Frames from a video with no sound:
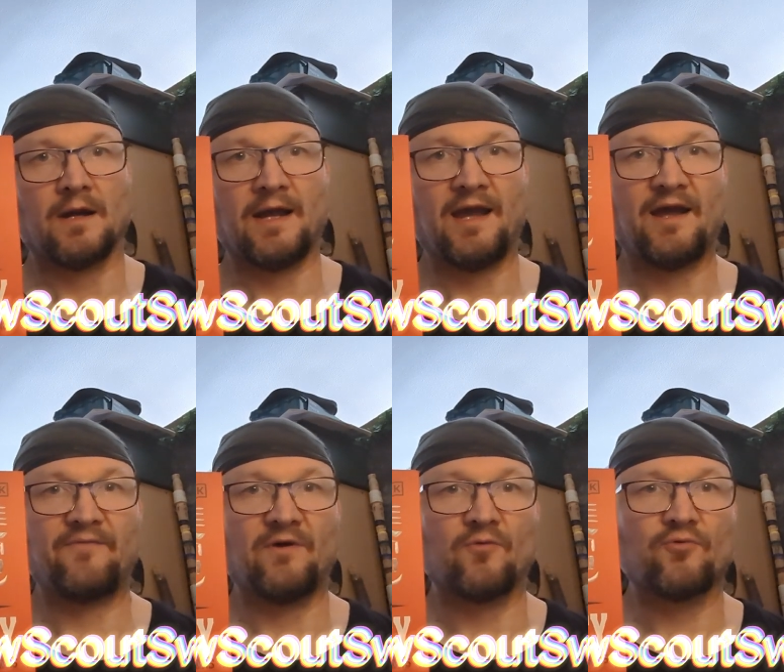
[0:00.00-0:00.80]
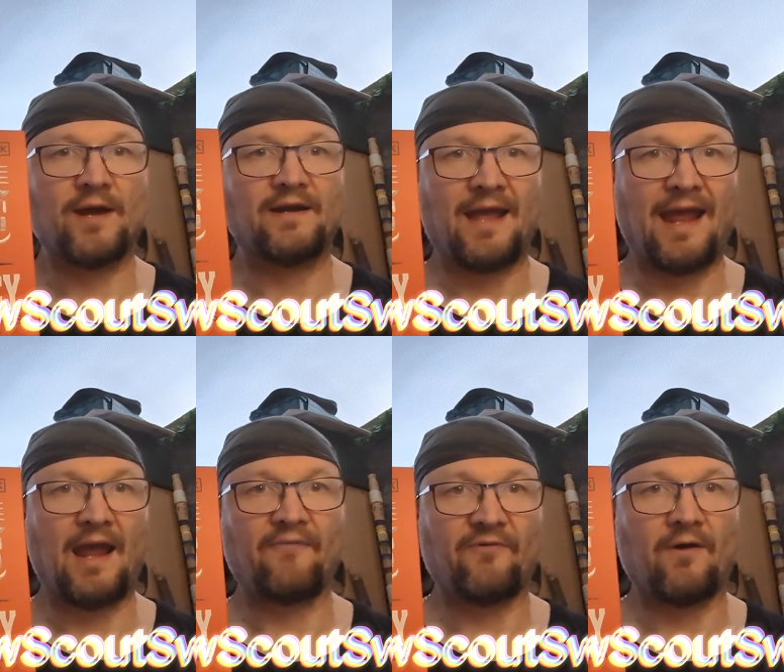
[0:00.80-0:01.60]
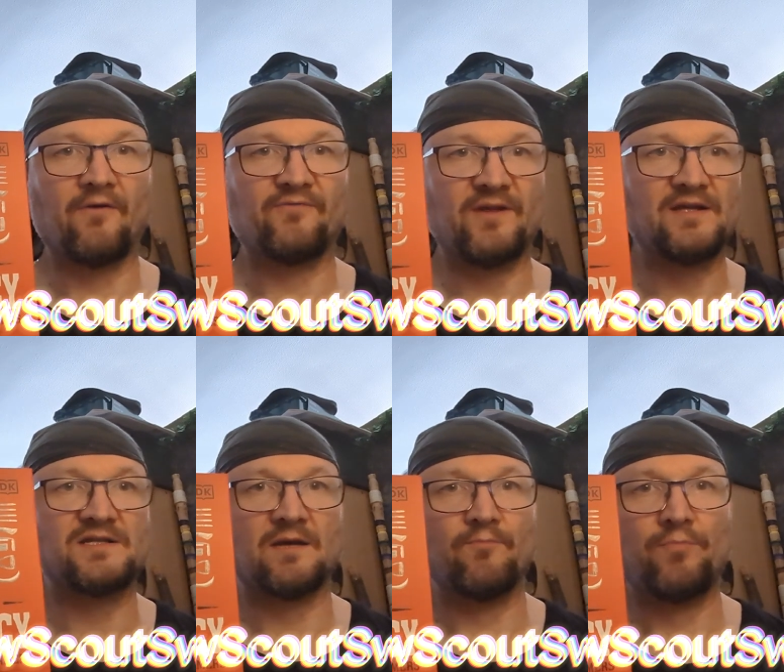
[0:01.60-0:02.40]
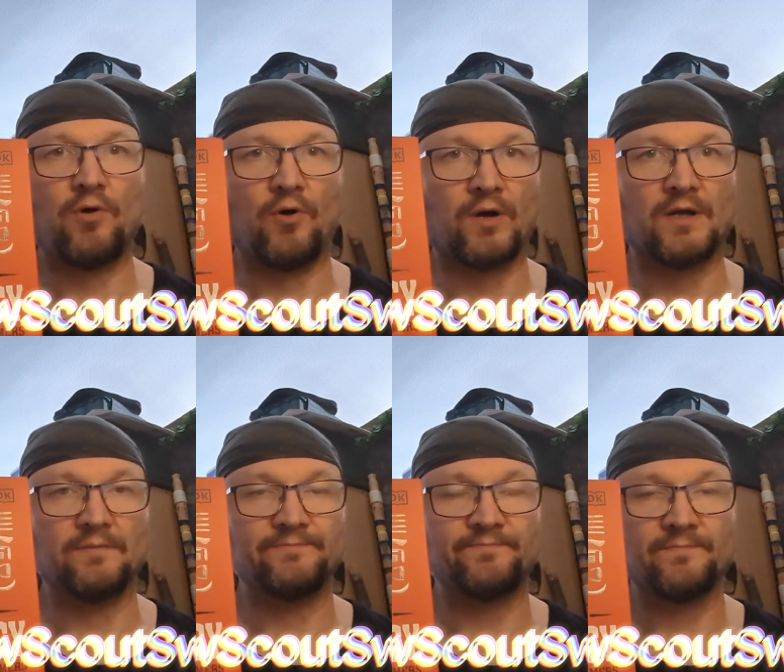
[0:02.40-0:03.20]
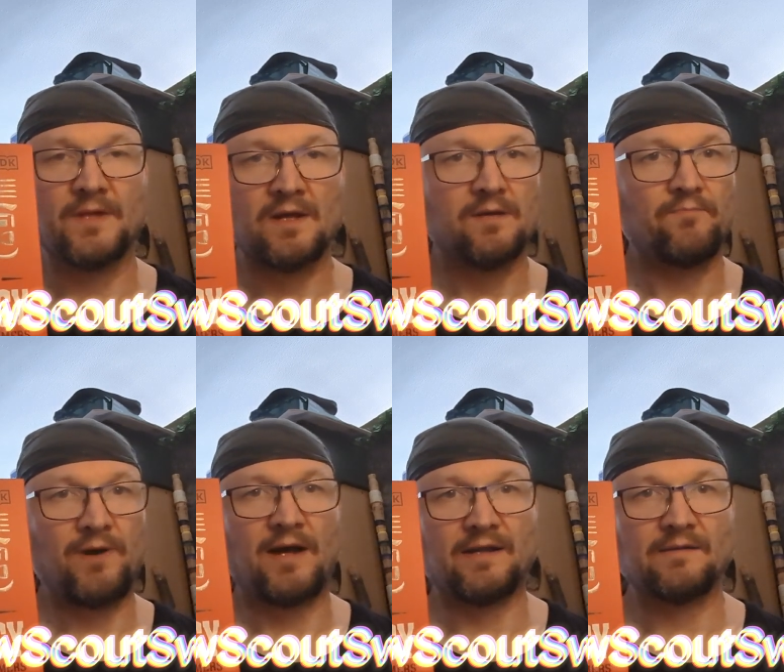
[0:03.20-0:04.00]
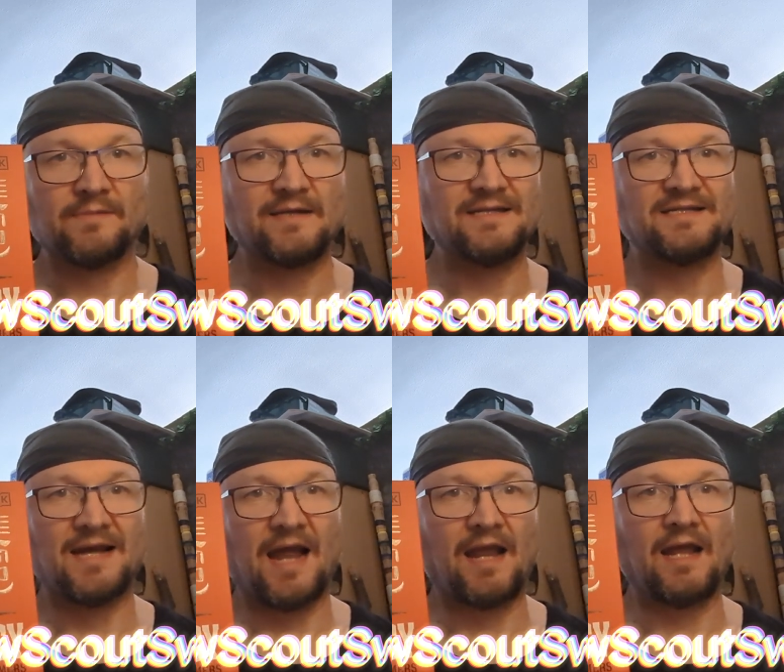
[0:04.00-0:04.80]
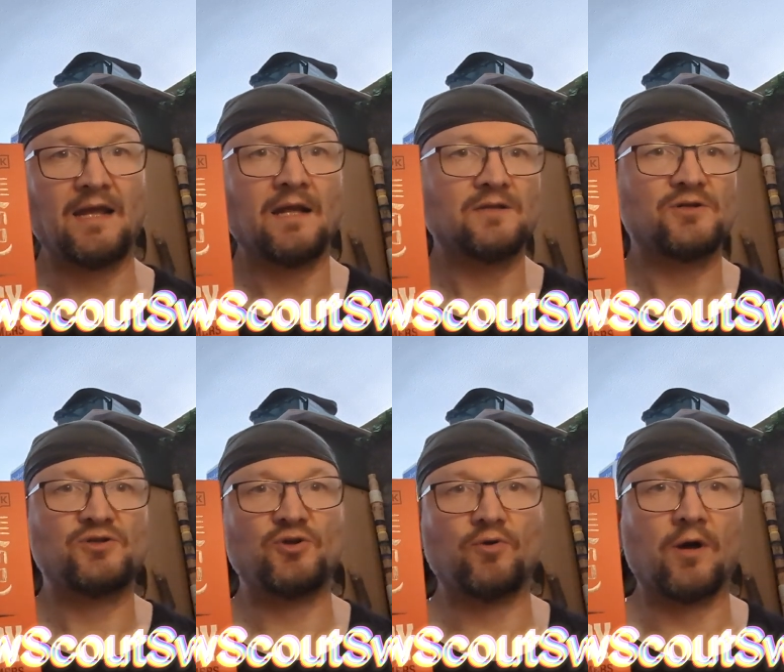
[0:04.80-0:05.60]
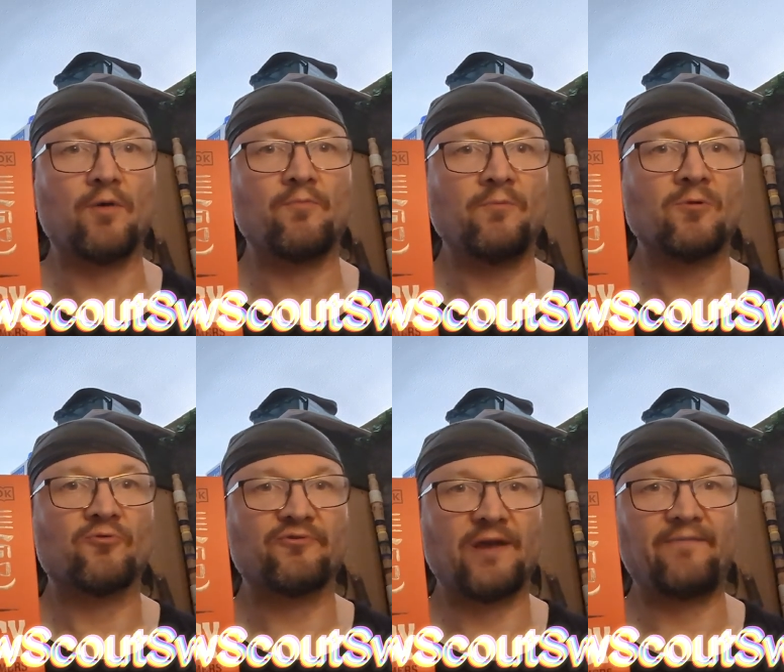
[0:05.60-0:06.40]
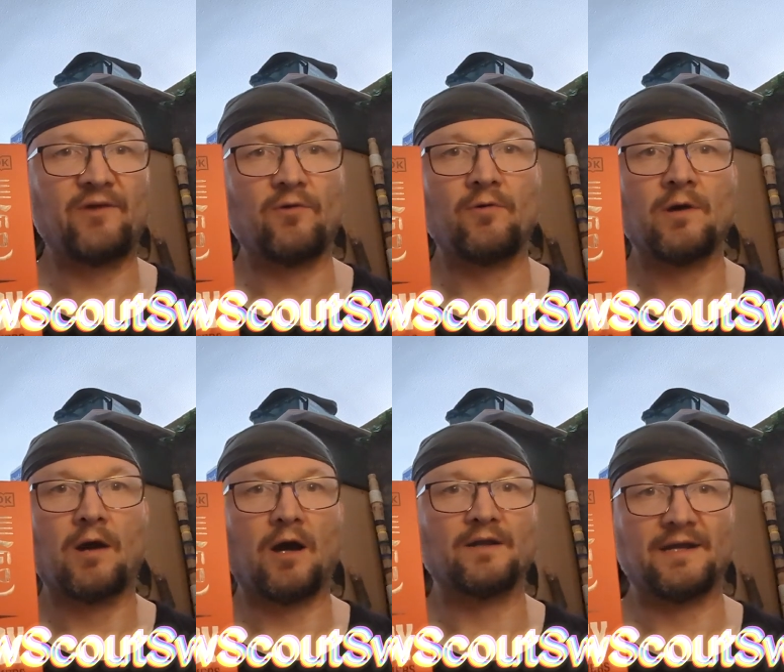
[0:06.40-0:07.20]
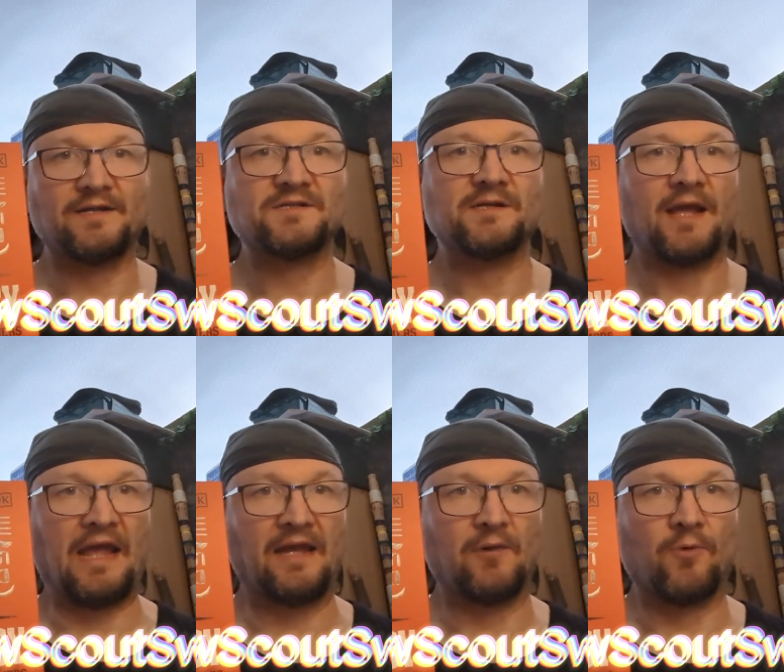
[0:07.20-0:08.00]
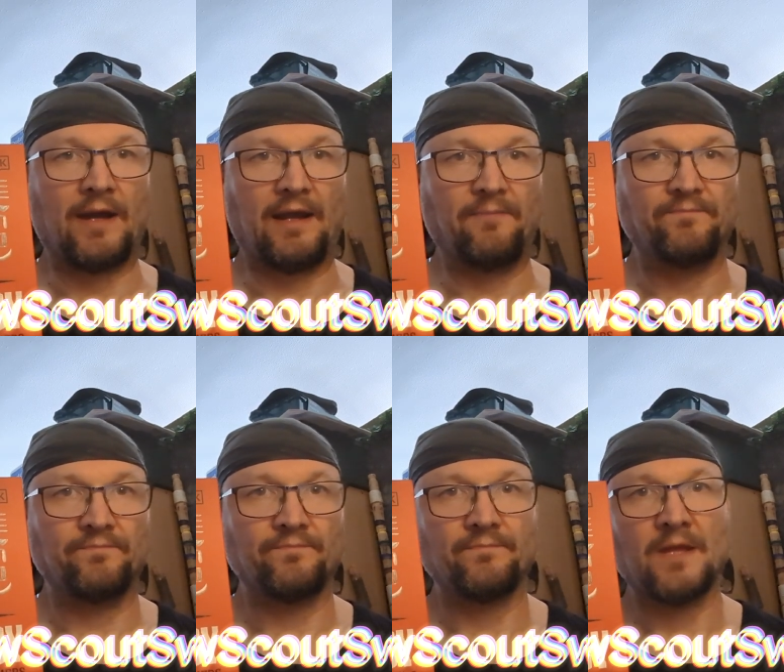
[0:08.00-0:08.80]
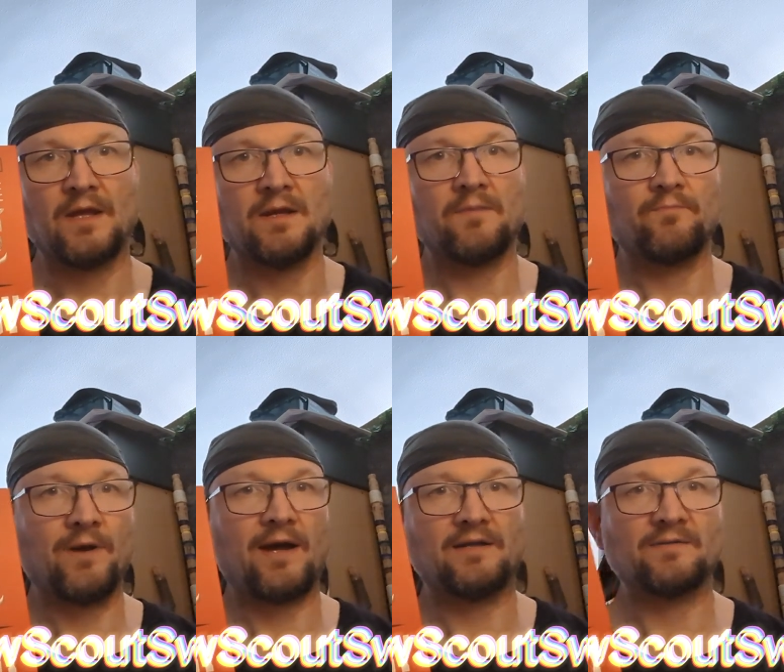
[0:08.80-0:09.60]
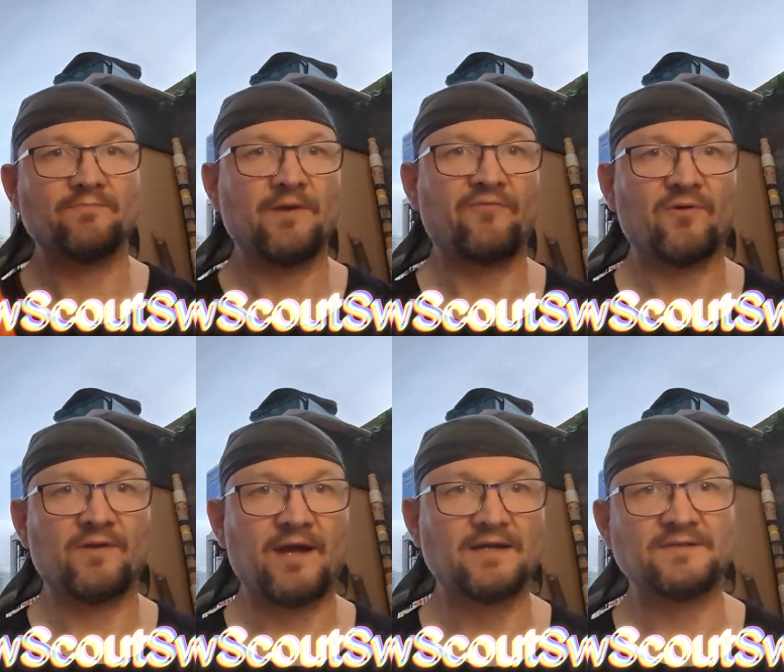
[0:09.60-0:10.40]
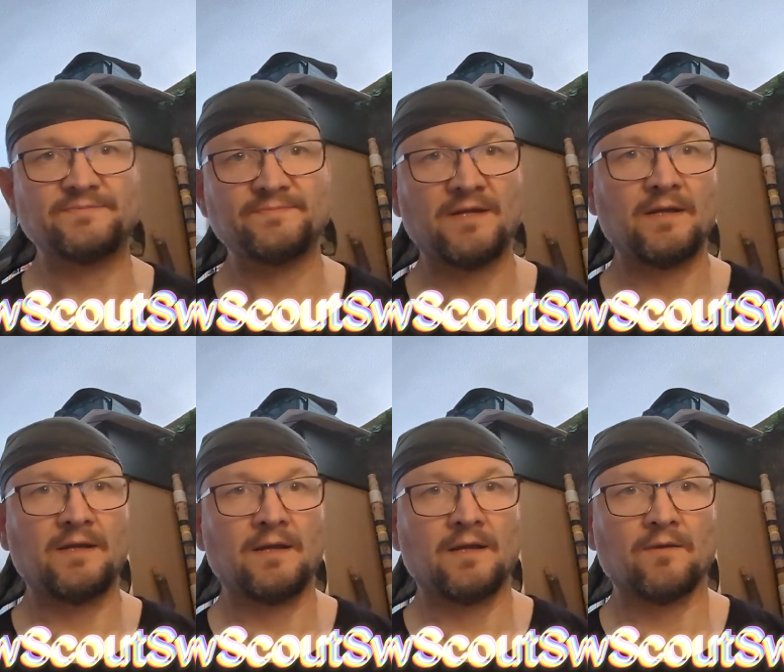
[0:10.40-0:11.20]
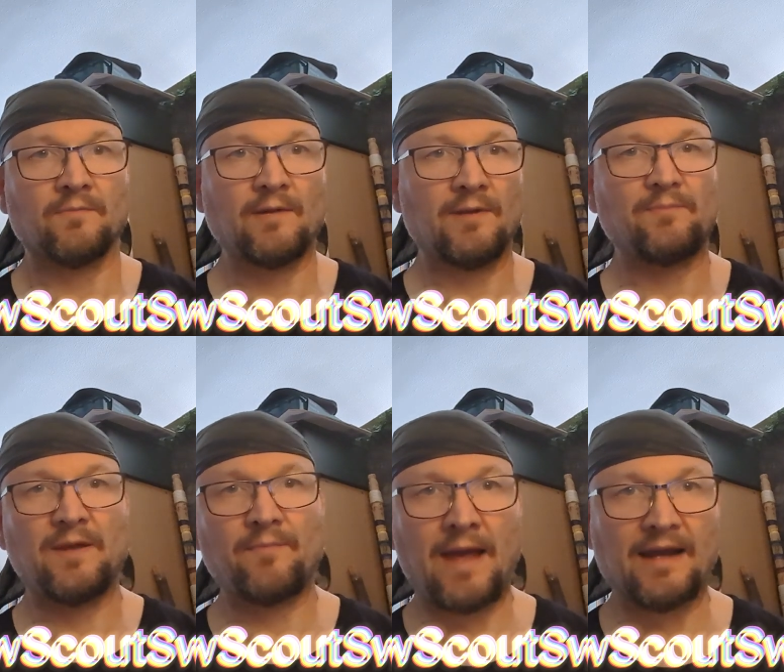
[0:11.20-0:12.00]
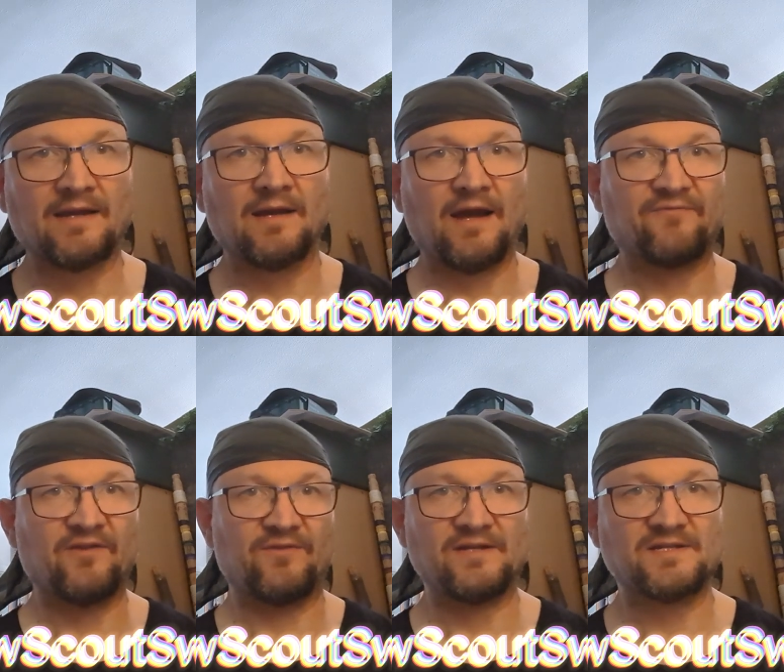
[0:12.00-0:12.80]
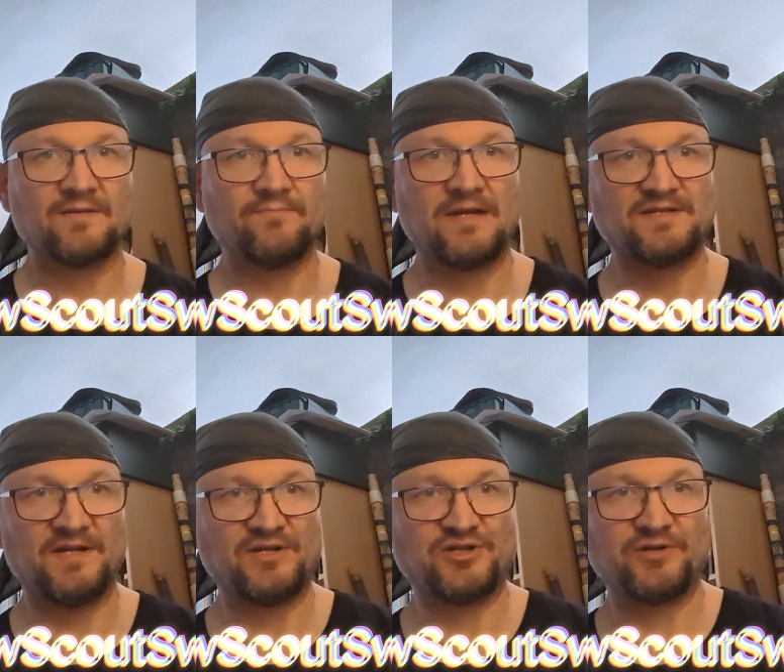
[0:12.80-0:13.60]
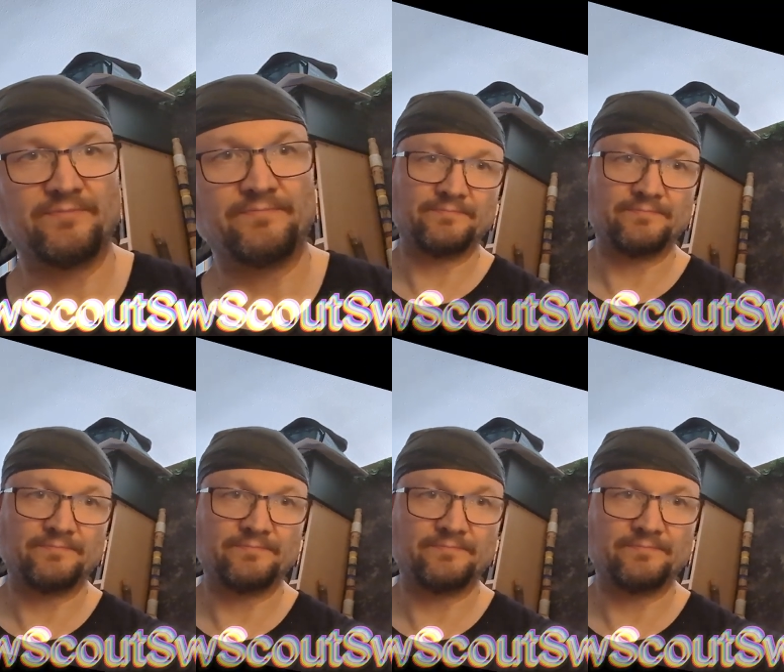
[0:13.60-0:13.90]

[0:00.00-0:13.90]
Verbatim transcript: I have read half of this book, but I decided to do a review on it anyway. But before that, we will be back after this message.